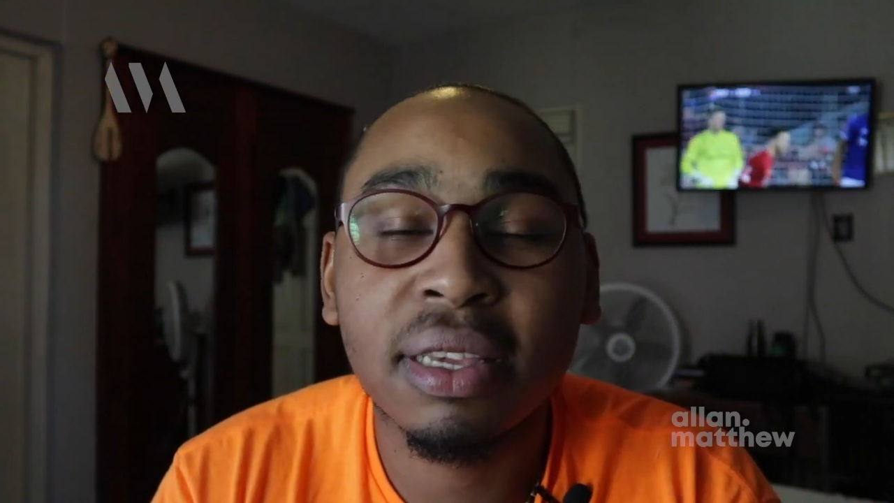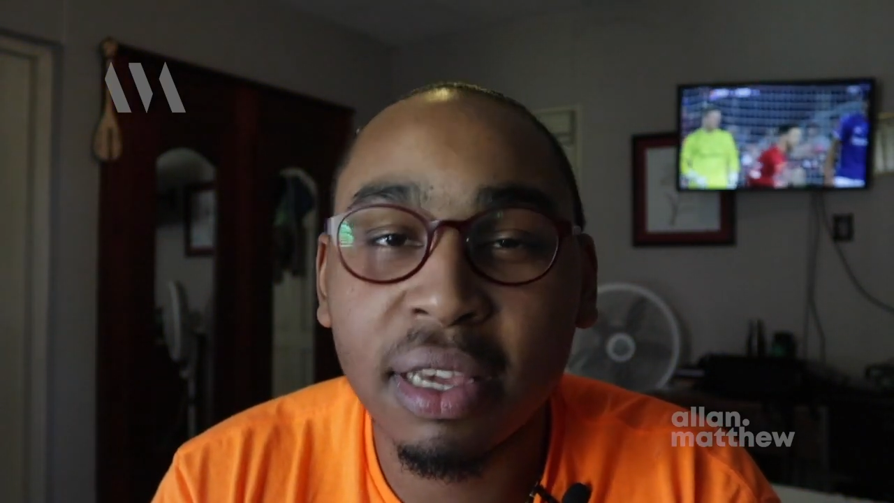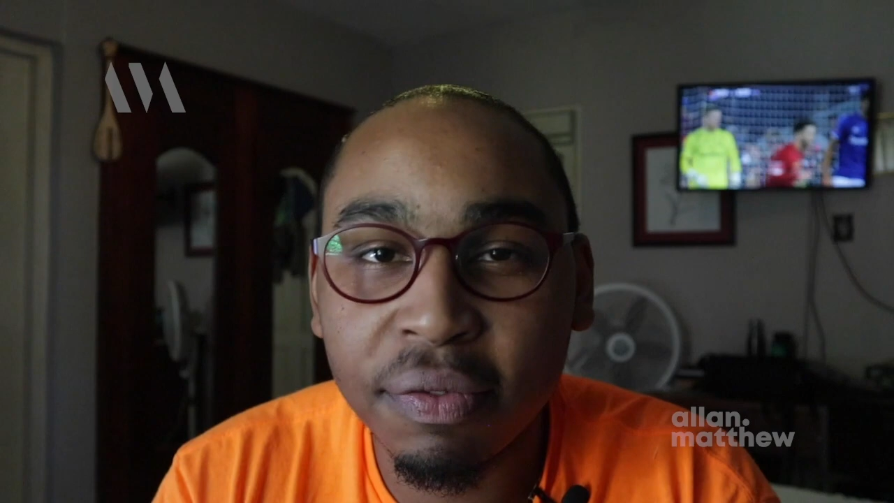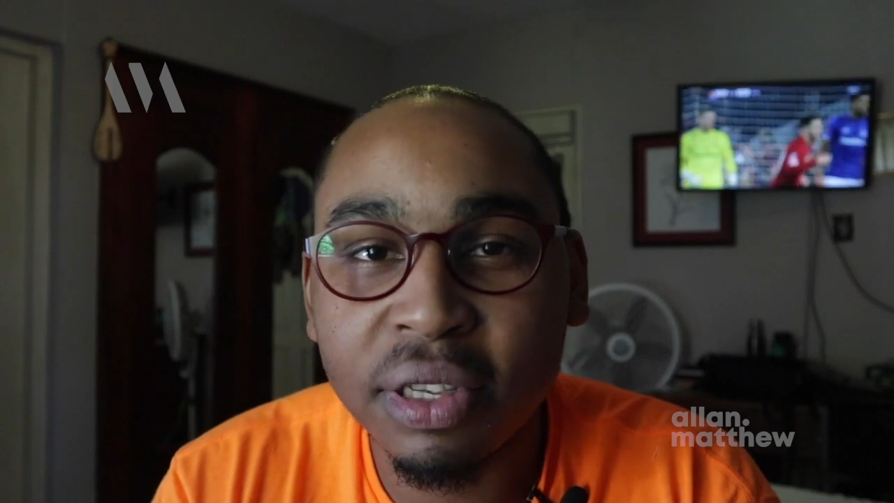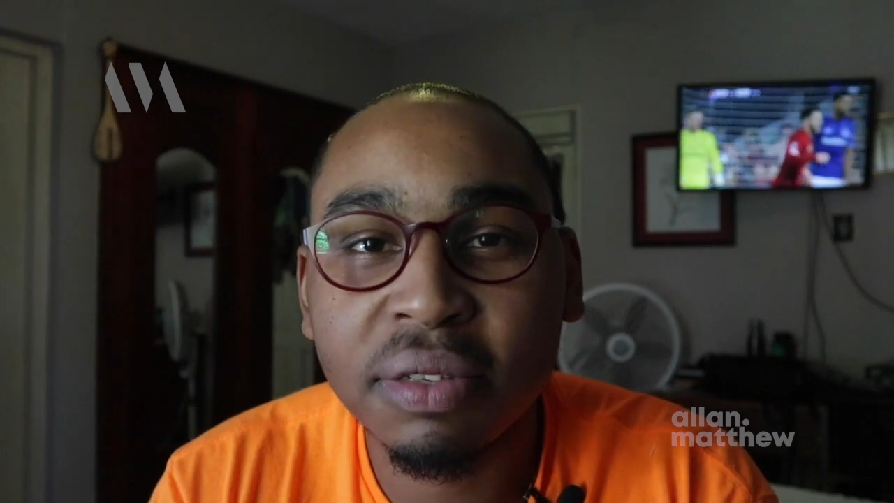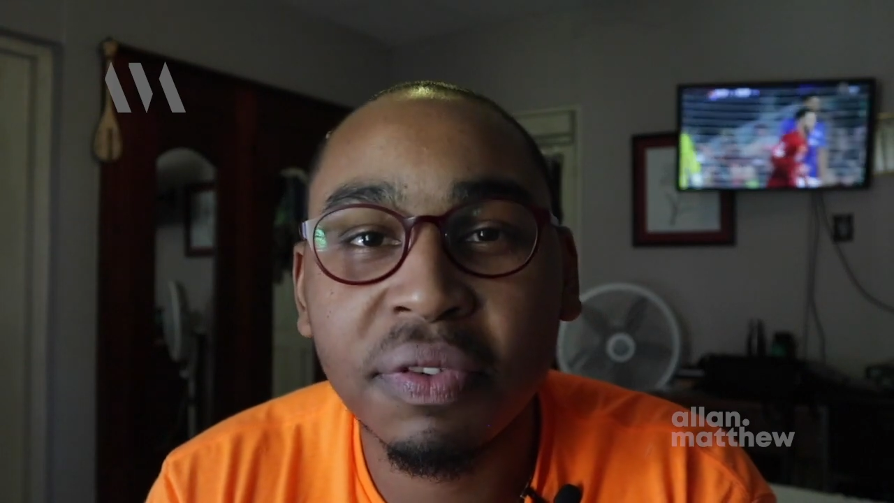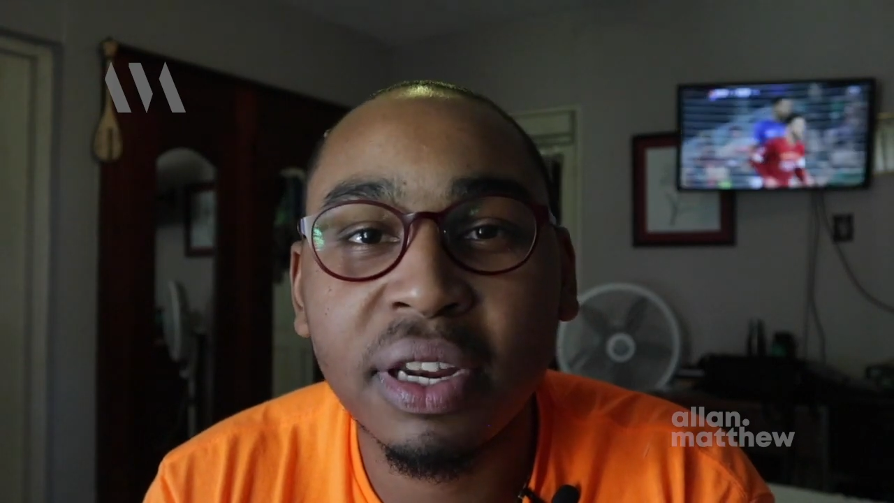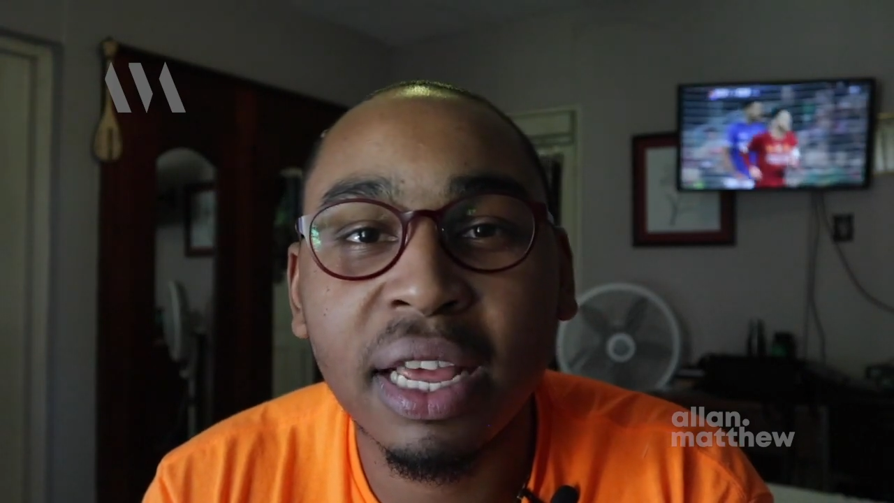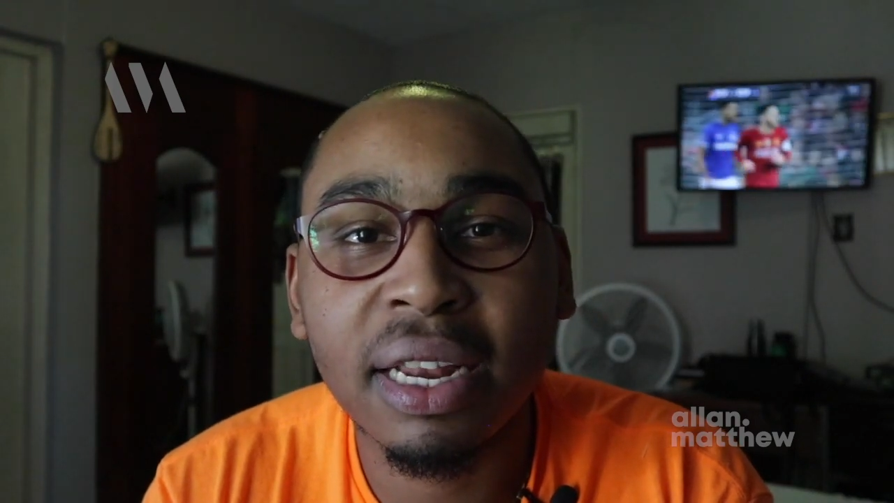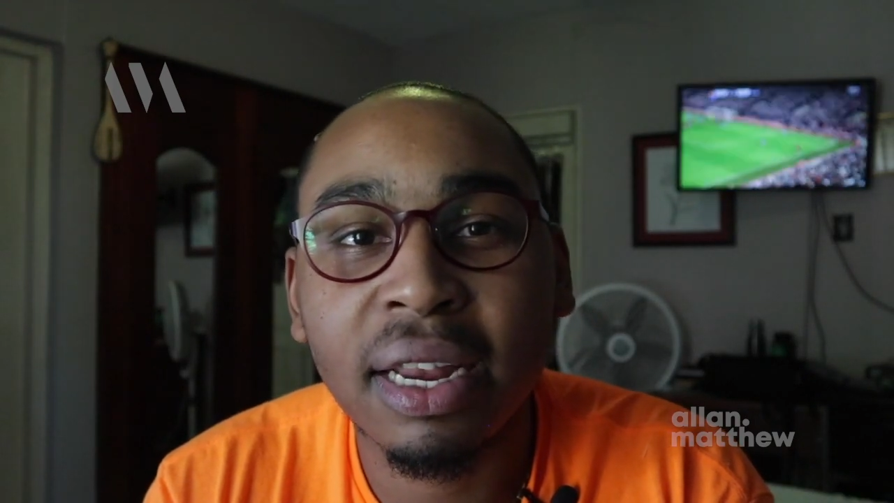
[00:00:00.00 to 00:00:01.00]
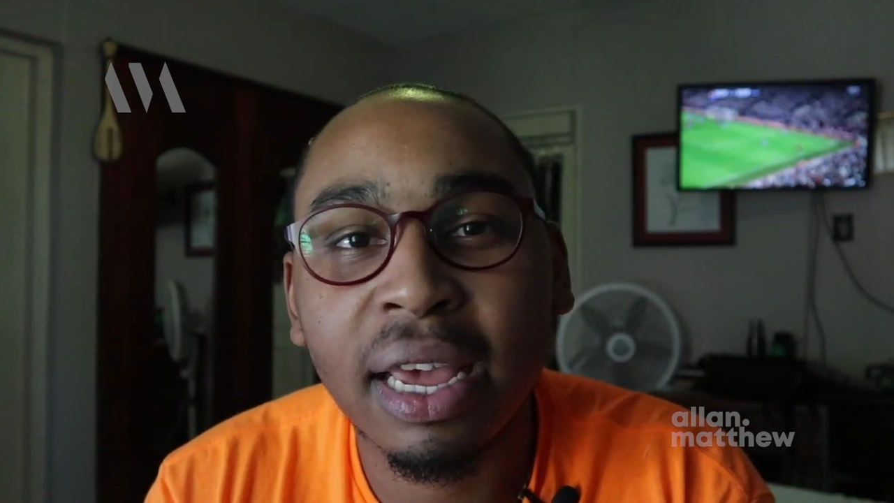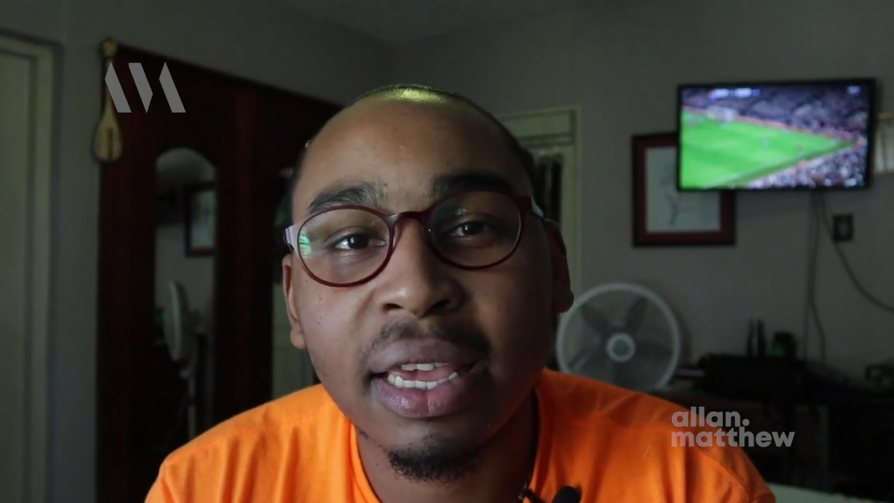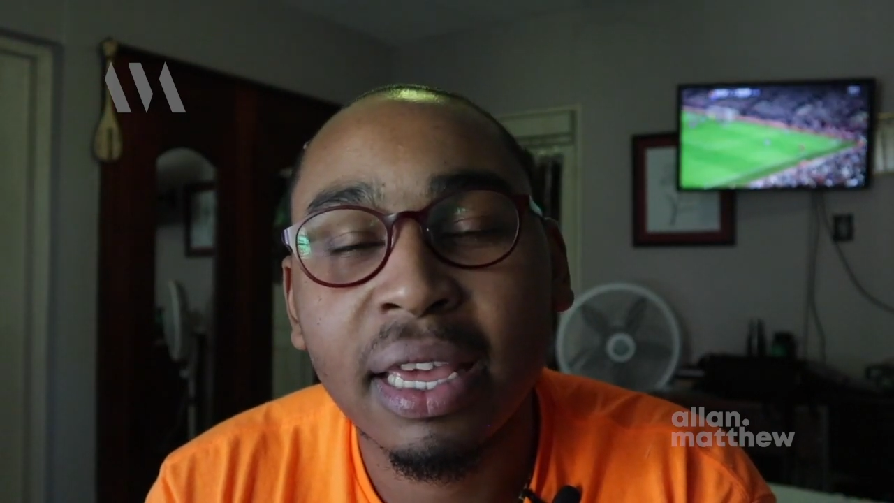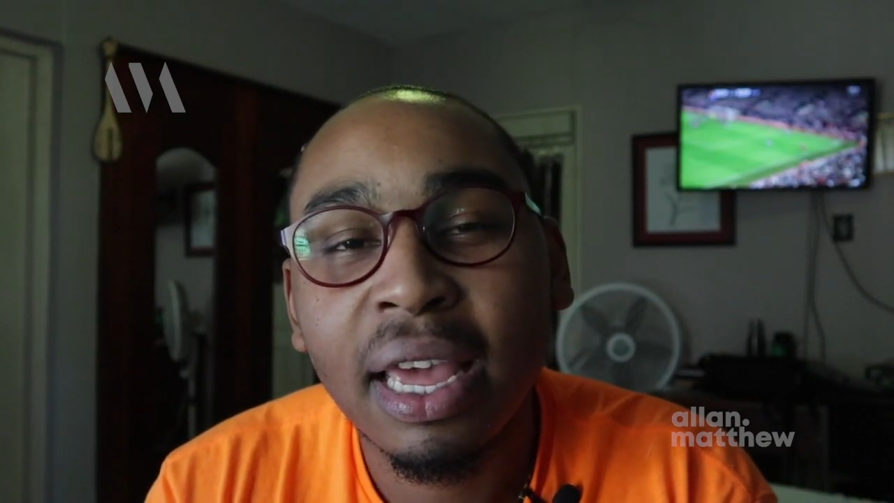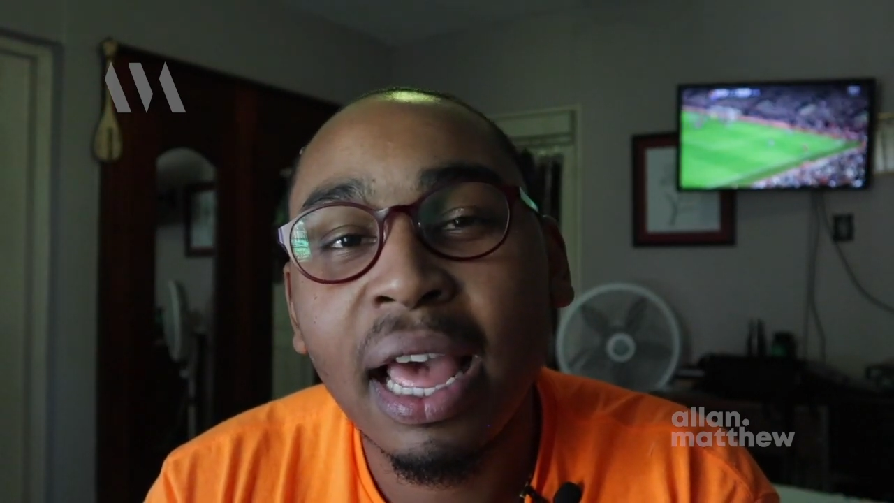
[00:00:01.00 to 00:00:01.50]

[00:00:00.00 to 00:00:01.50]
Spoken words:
give this video a like,